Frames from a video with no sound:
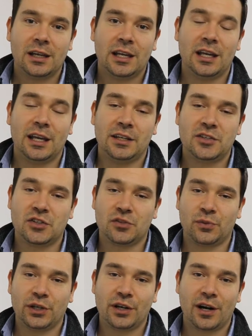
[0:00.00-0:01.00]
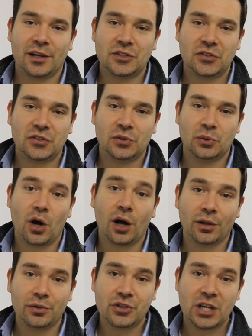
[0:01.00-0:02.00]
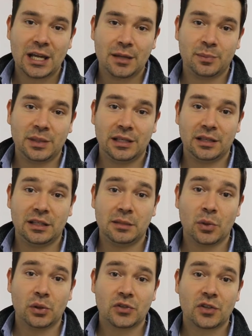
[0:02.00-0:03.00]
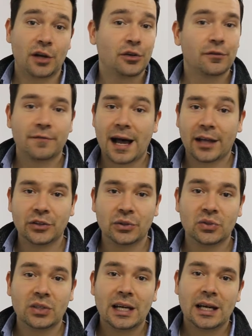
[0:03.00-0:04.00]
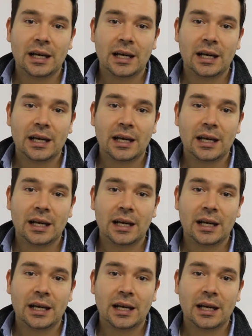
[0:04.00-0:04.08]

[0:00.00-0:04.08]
and this is in regards to Holochain being the most undervalued